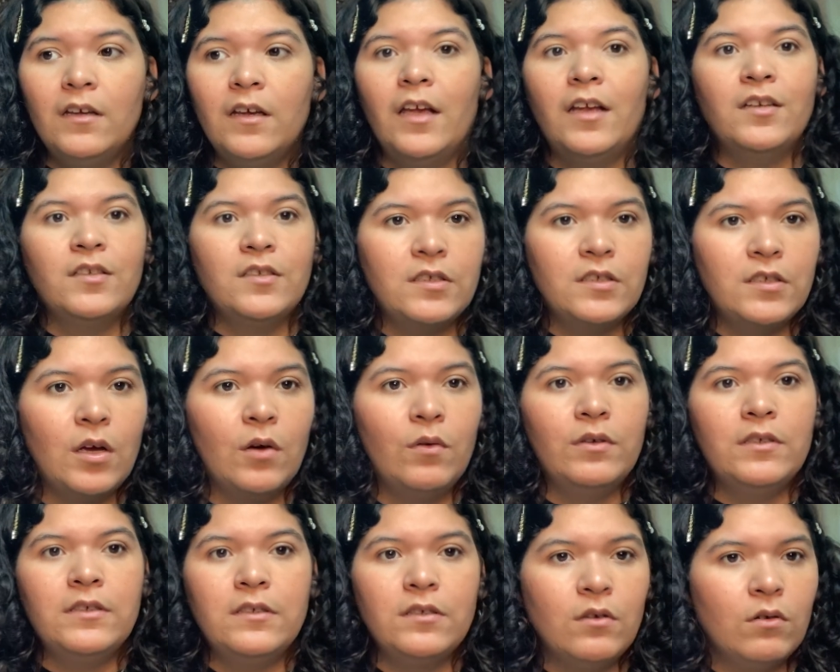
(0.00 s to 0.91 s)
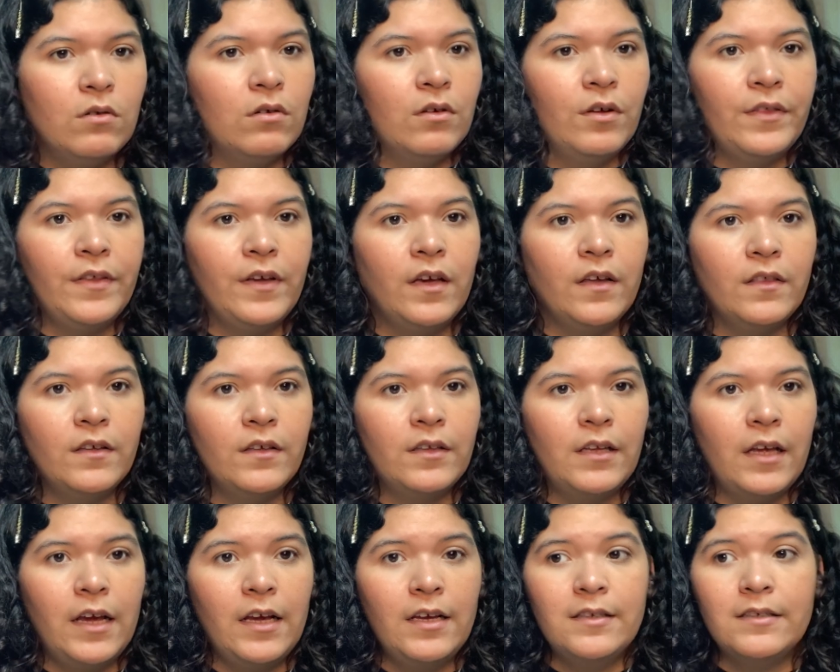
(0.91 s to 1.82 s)
And so all the other
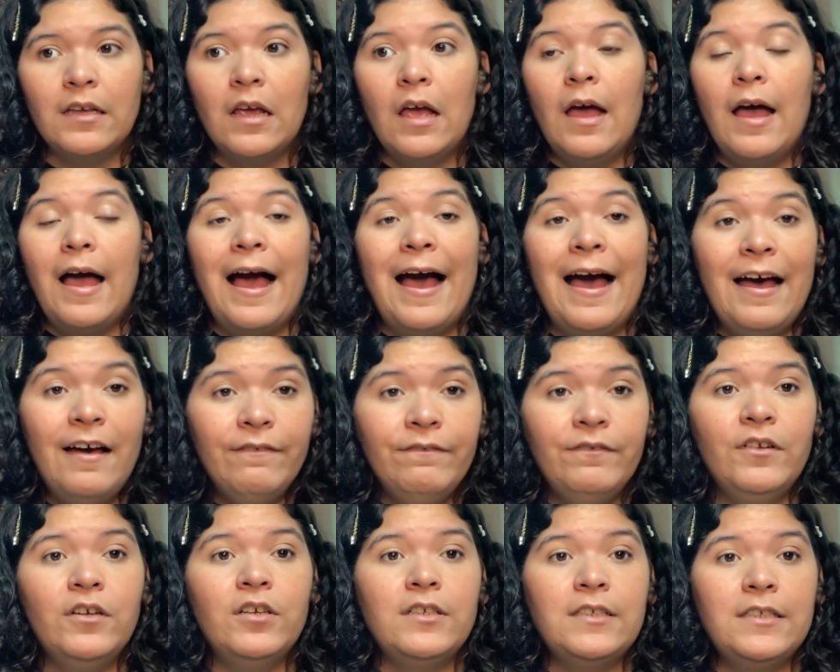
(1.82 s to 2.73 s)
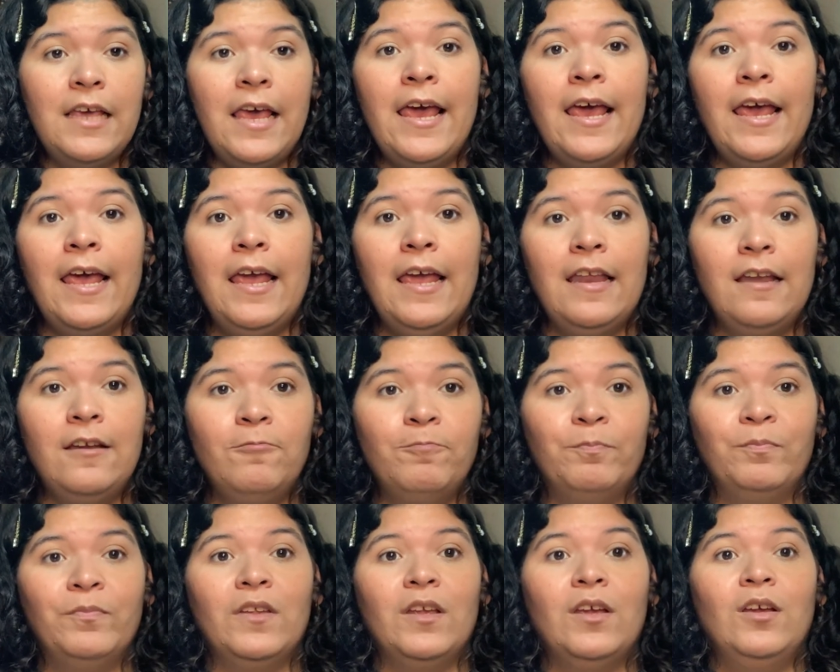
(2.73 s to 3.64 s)
days. After 10,
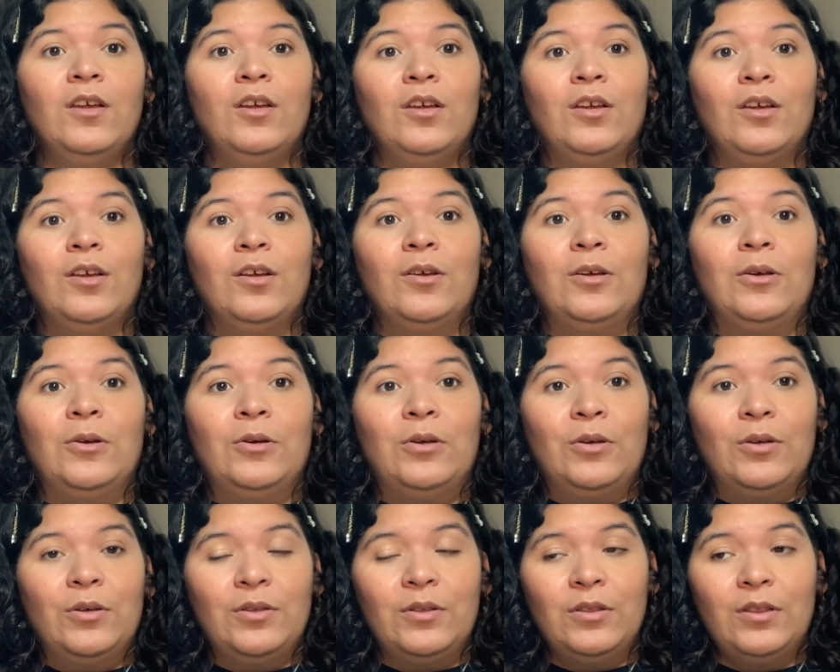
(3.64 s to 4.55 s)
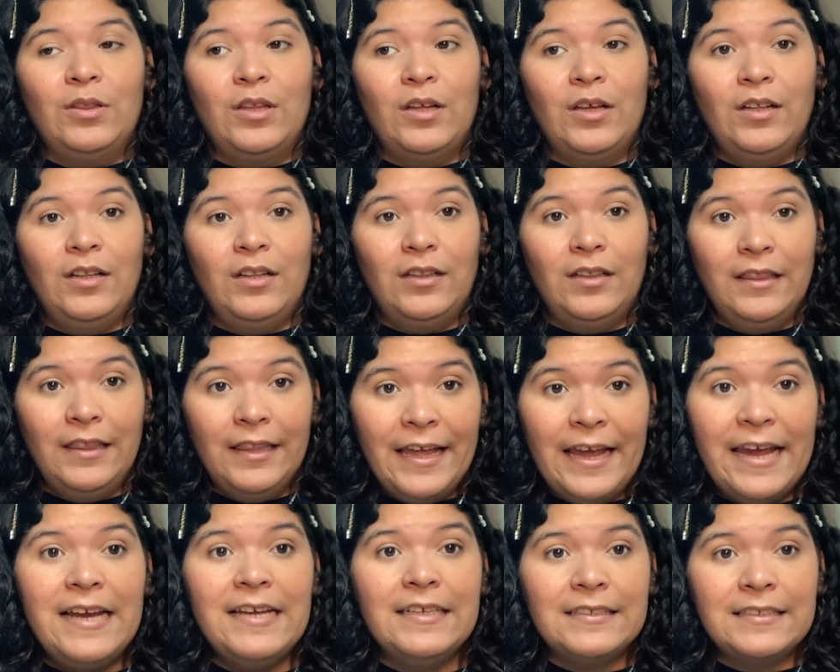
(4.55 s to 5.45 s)
the
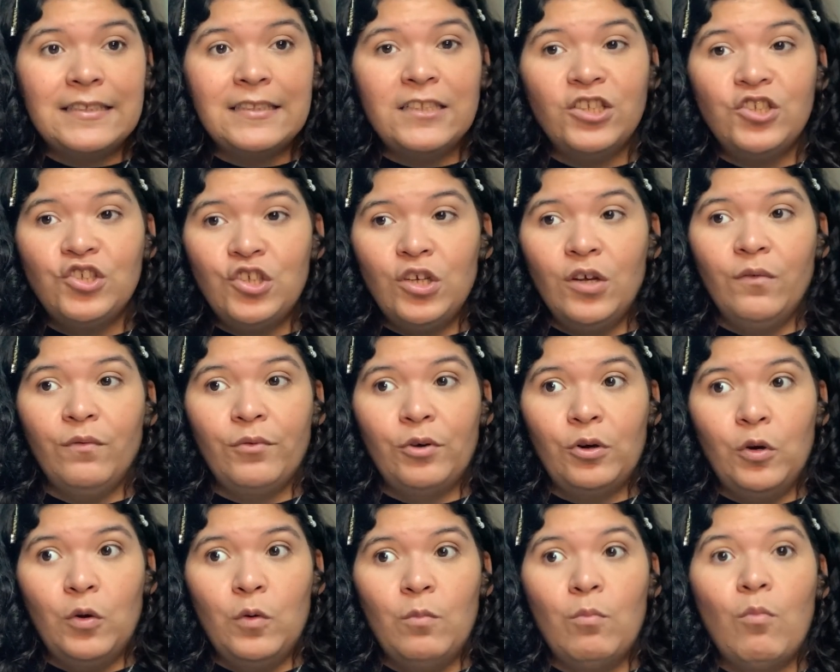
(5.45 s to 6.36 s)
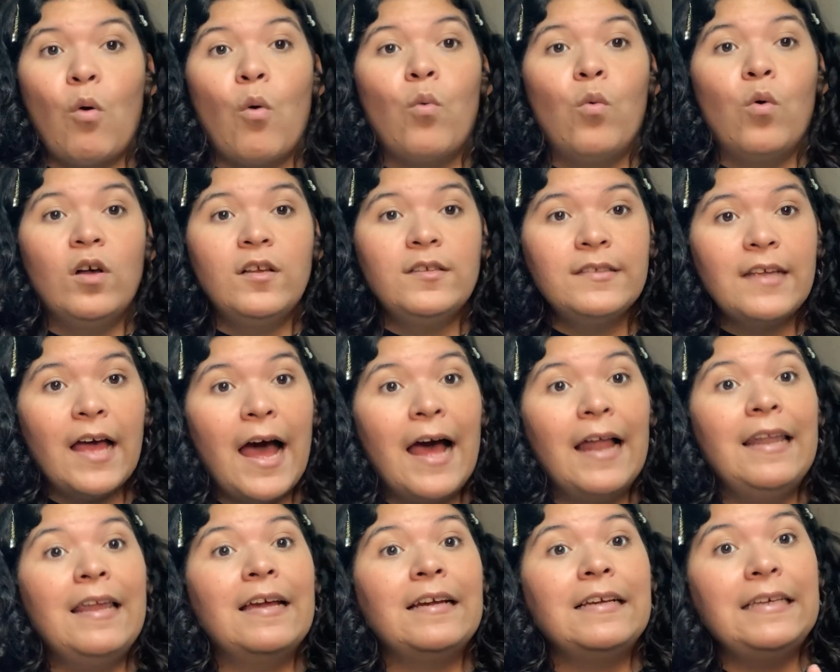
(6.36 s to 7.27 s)
late stitching room was
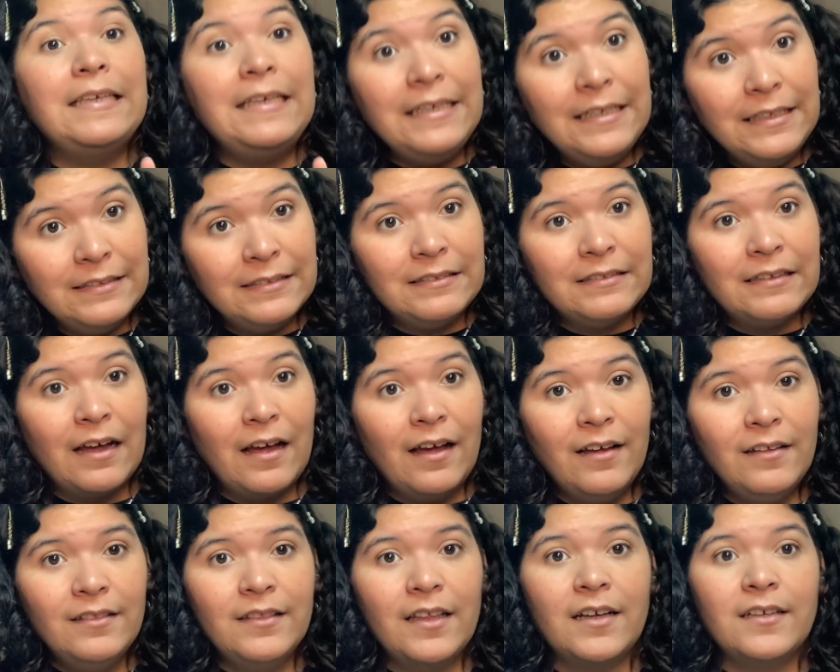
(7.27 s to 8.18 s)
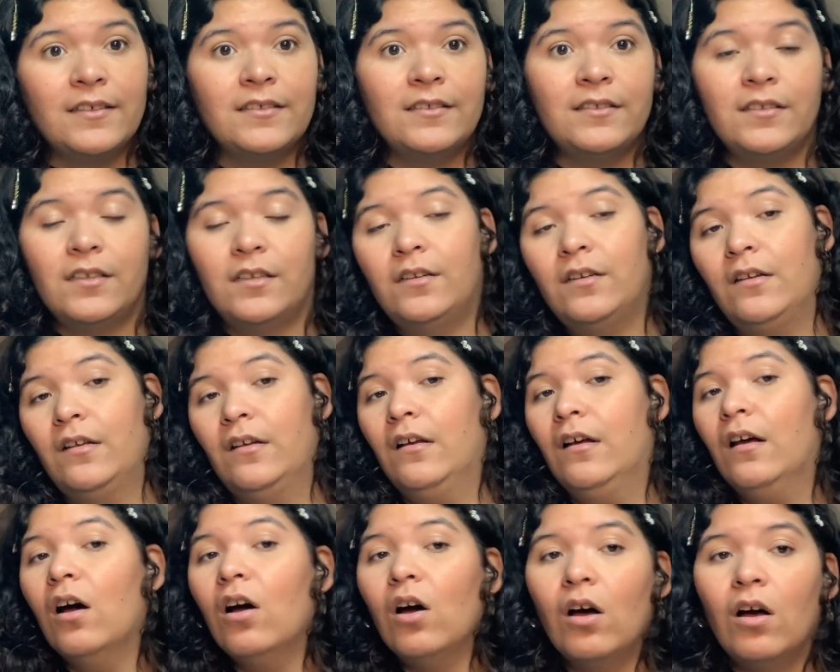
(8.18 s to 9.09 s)
a La Quinta. That's an
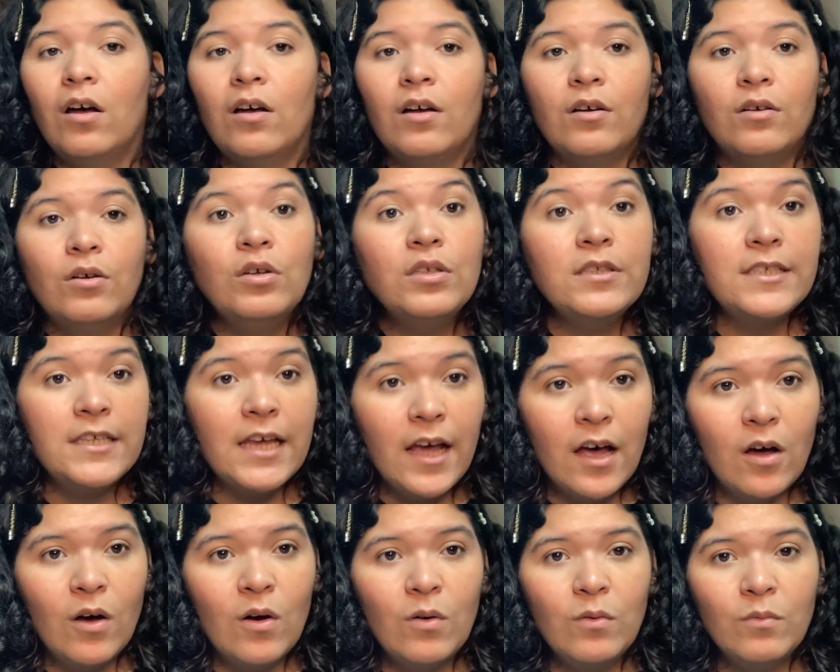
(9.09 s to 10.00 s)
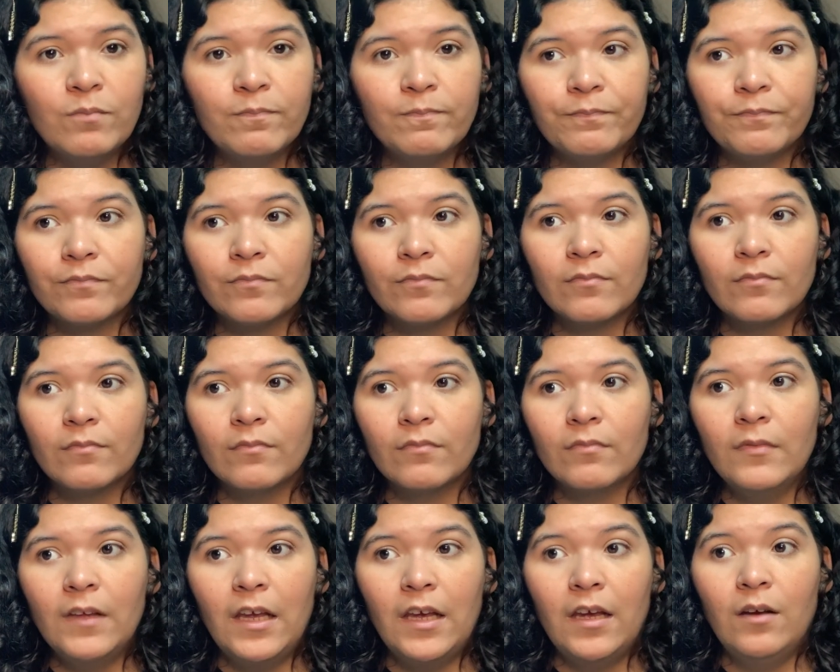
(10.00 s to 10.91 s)
hotel,
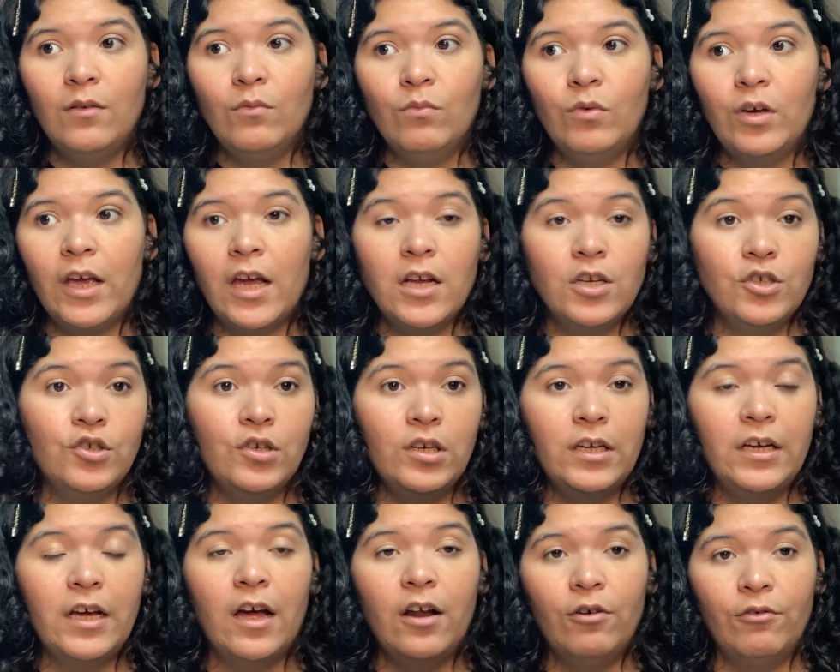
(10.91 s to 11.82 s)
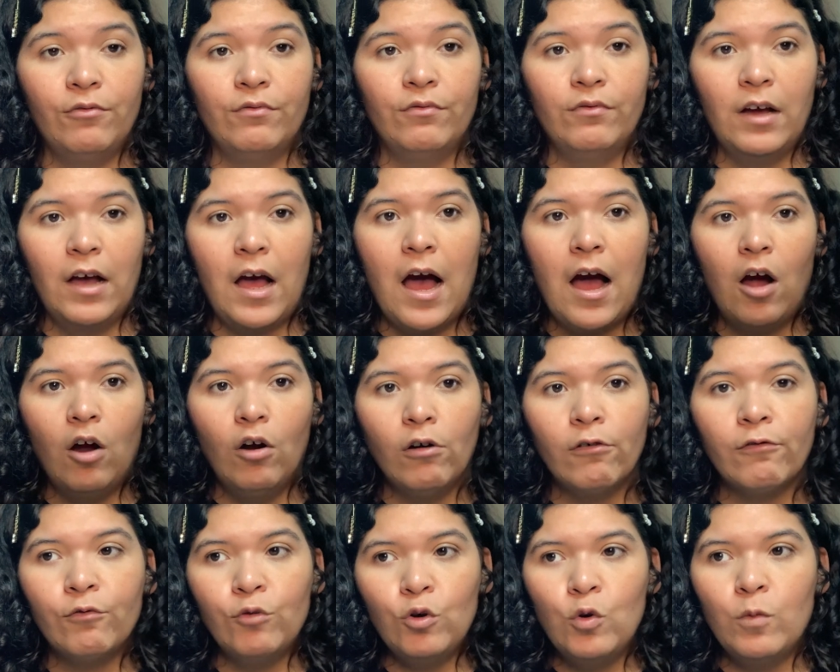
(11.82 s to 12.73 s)
and we actually got
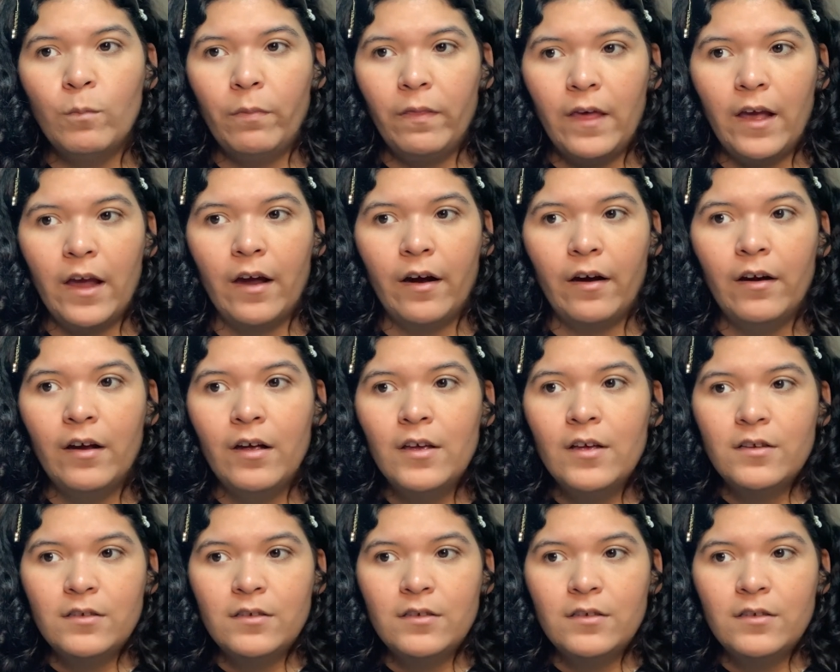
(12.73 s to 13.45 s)
our room there.